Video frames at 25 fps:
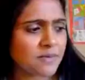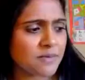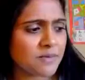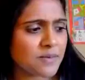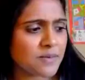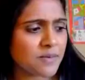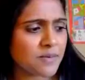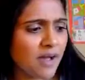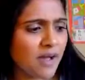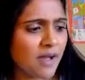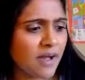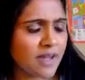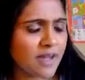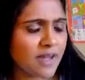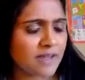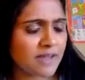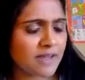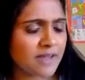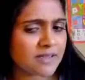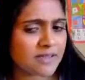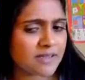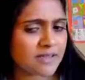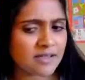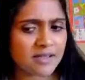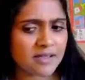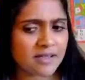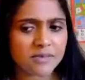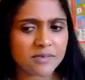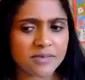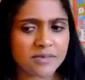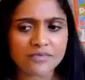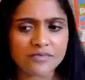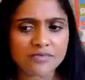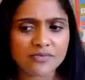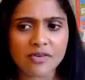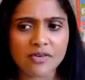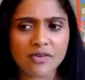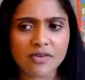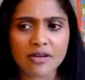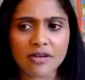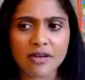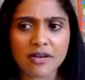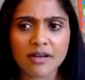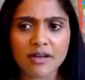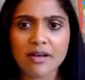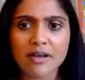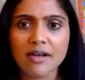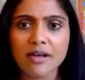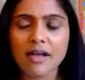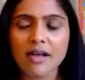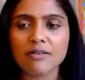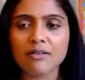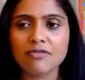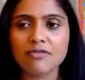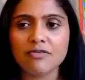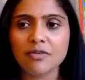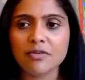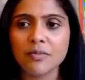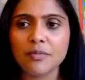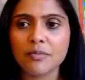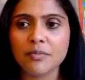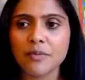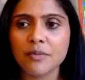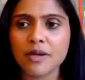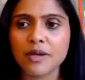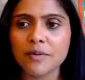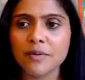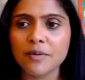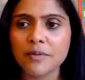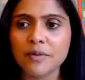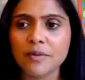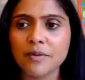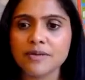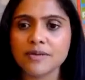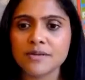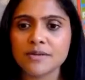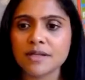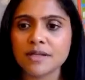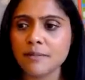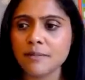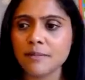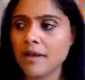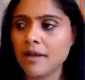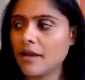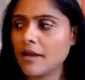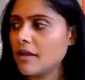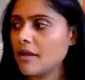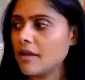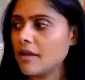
working, so I don't know what's wrong. I'll reboot my computer in a bit.